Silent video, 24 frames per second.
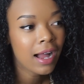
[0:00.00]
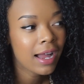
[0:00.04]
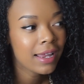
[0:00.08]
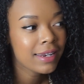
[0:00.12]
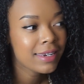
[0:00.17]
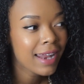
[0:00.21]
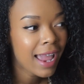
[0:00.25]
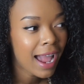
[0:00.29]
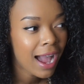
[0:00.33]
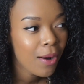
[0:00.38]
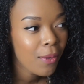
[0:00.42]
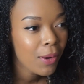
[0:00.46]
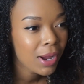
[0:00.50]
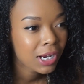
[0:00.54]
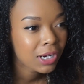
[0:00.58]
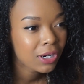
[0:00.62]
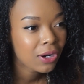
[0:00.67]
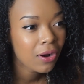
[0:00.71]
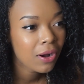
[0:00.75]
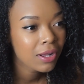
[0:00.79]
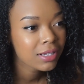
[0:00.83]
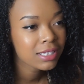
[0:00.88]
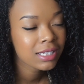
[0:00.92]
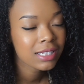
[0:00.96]
And now I
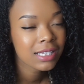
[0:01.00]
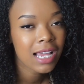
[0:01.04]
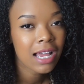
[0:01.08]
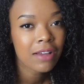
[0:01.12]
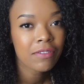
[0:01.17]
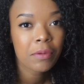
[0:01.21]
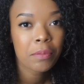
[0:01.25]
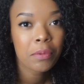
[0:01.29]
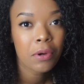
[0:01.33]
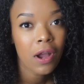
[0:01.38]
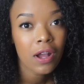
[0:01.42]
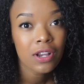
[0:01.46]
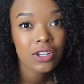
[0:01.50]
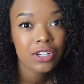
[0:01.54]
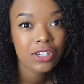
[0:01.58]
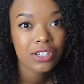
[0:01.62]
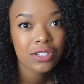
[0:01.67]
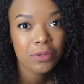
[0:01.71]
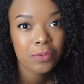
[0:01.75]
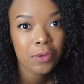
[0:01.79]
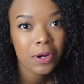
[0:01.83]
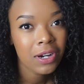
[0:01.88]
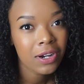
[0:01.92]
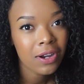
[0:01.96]
constantly have a project
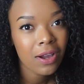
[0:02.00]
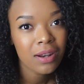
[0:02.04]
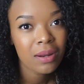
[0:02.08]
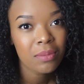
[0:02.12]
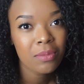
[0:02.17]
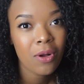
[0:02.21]
to work on.